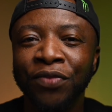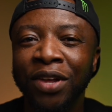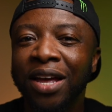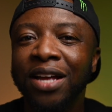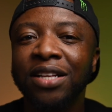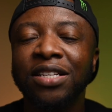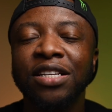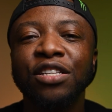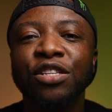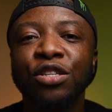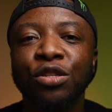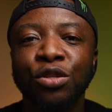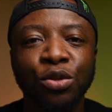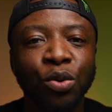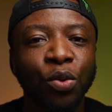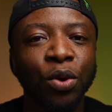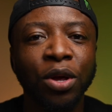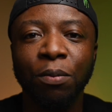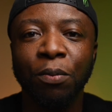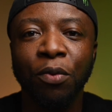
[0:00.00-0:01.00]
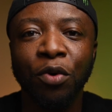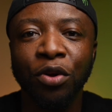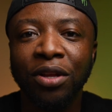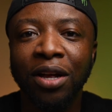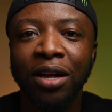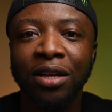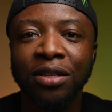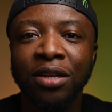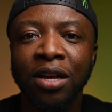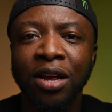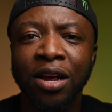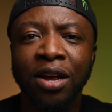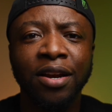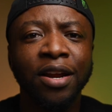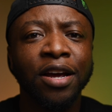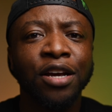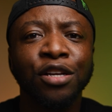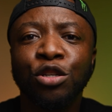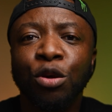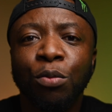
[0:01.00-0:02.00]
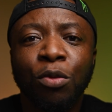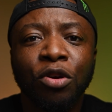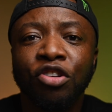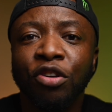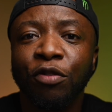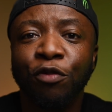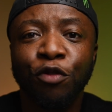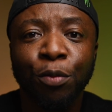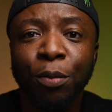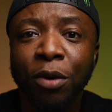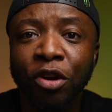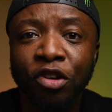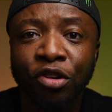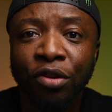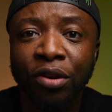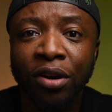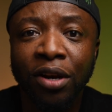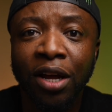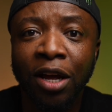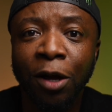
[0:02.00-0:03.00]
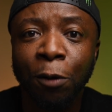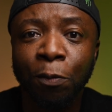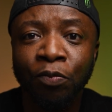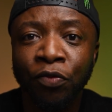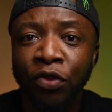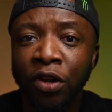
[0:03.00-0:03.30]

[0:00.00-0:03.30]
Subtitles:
It is so important. There is so much information there.